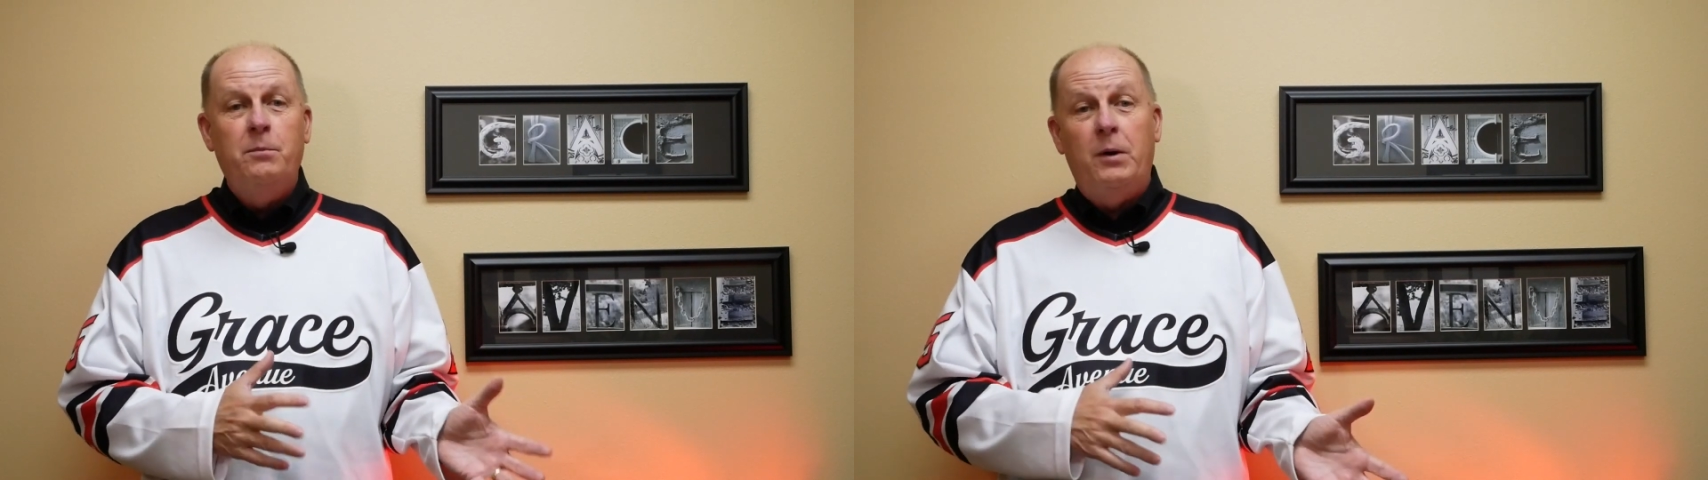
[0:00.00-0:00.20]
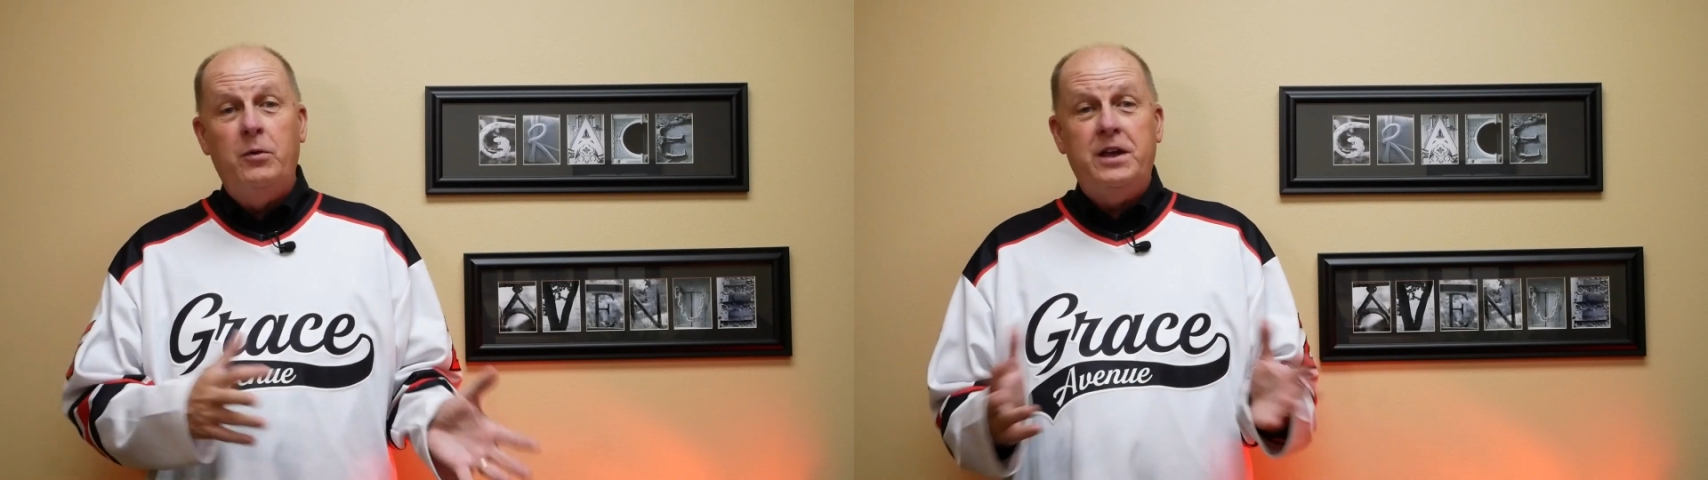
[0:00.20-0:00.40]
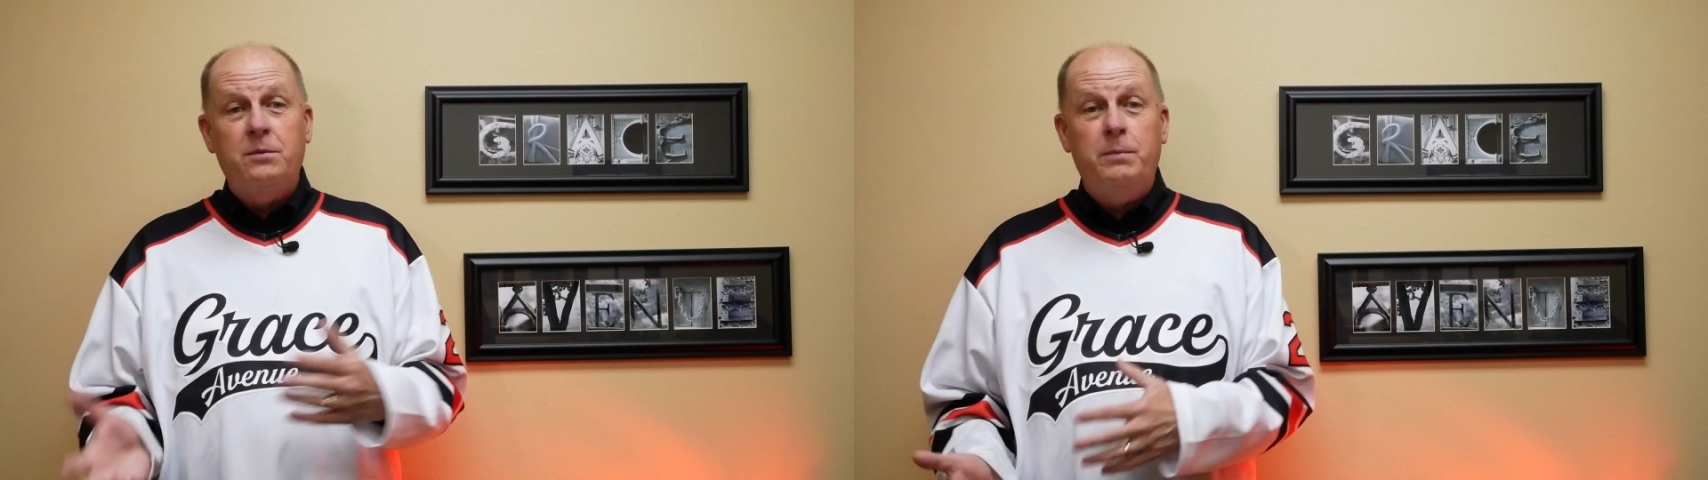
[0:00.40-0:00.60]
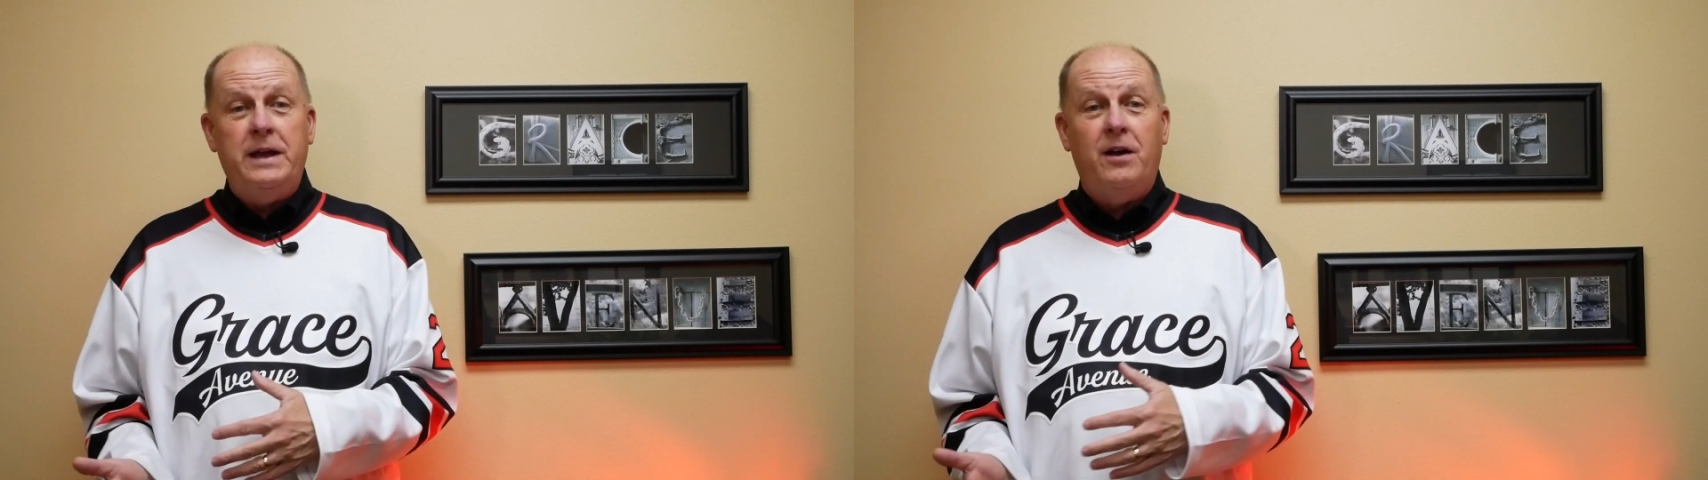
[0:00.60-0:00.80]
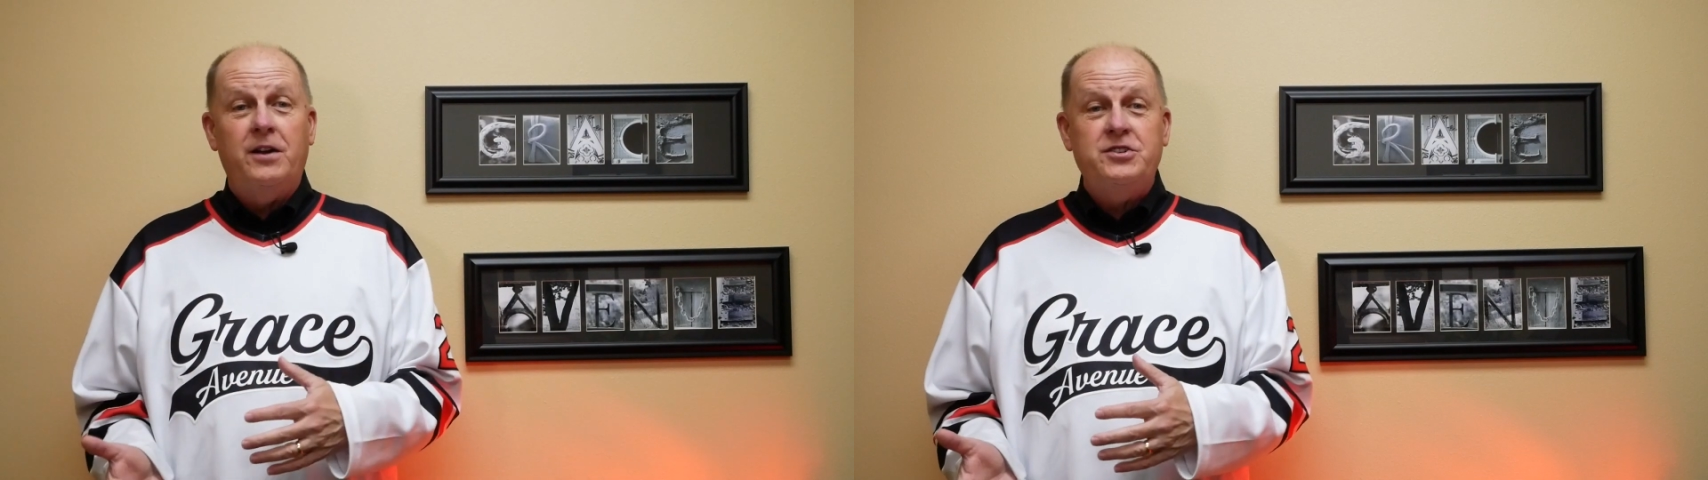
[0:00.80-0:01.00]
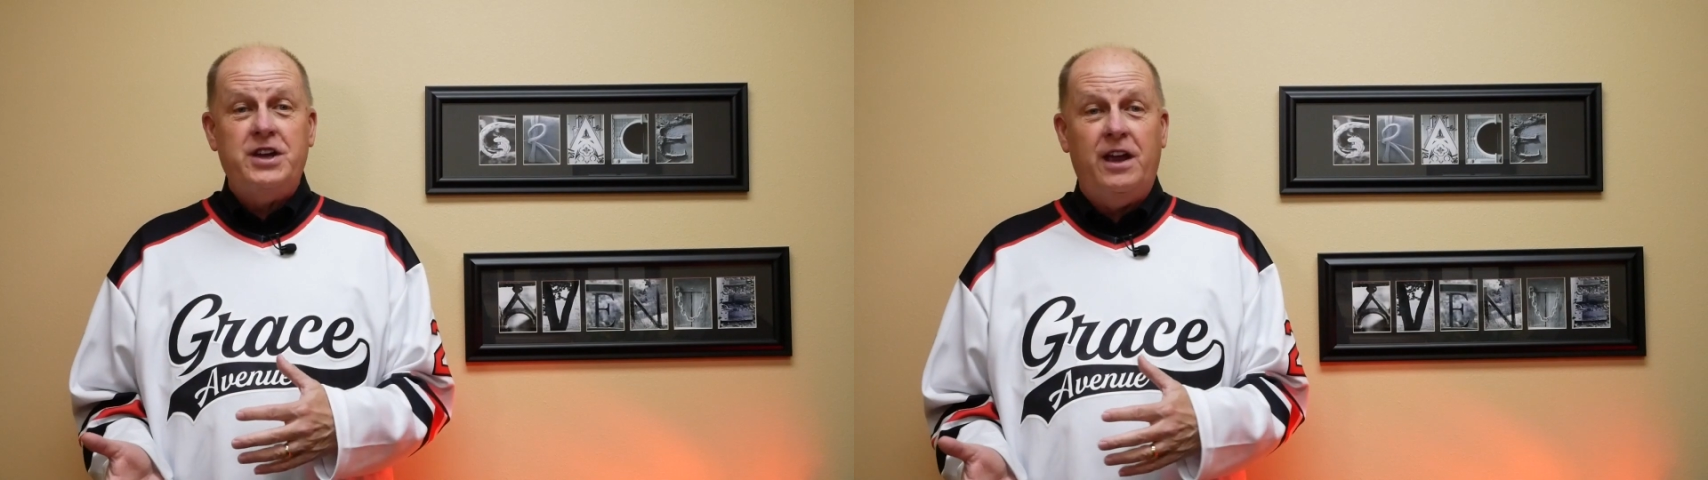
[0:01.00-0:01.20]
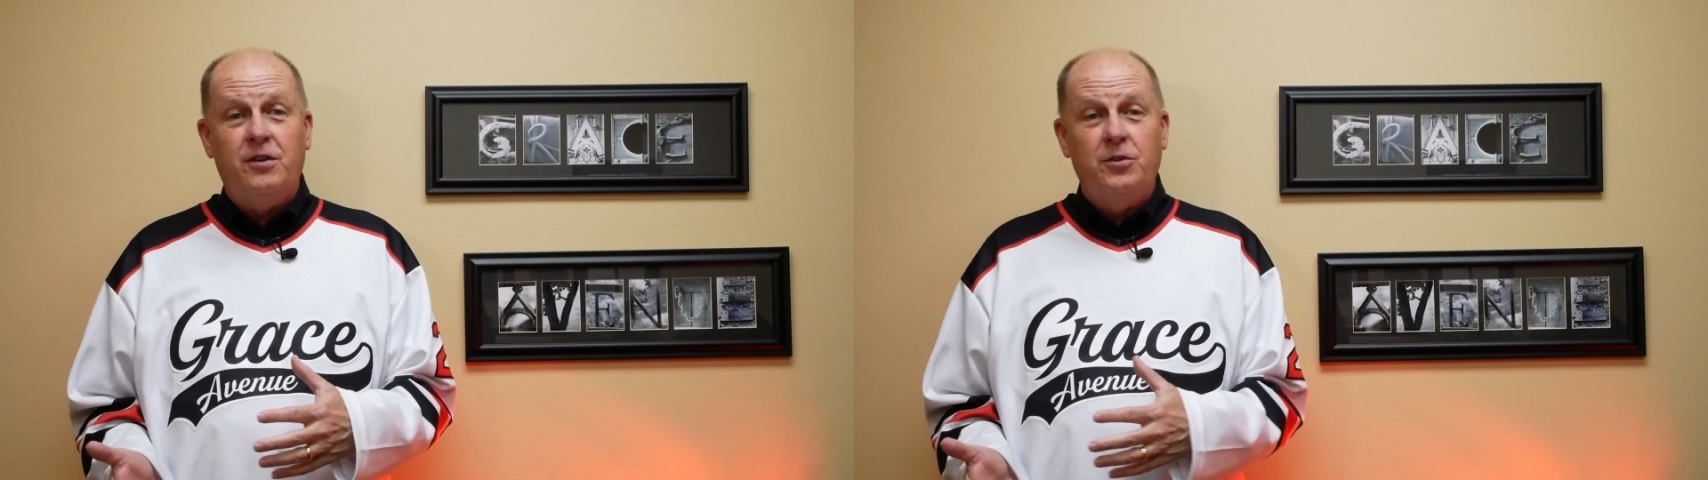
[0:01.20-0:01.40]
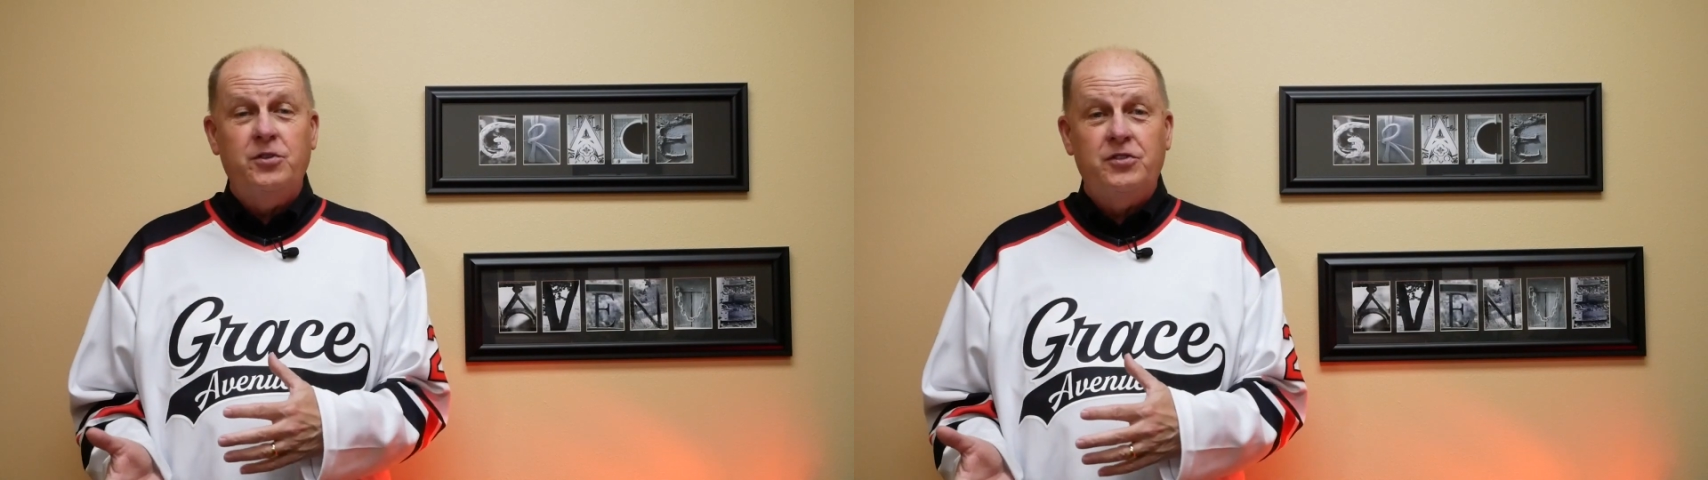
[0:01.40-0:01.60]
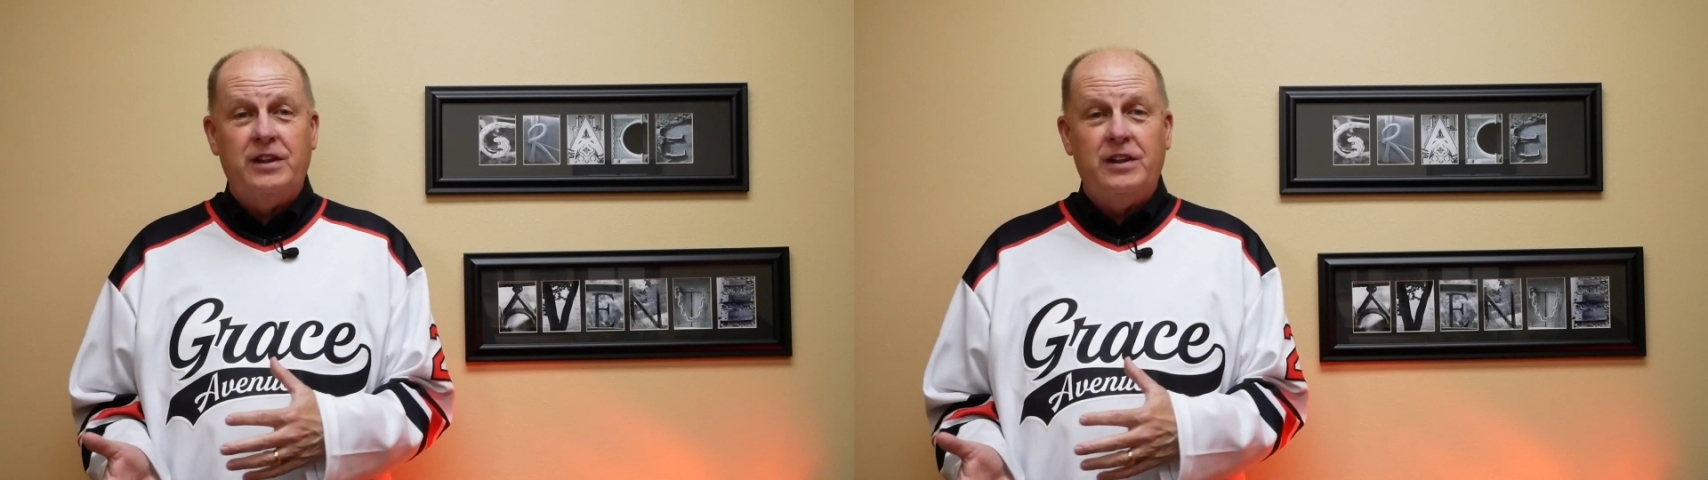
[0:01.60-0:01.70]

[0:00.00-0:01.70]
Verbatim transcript: but we could be on channels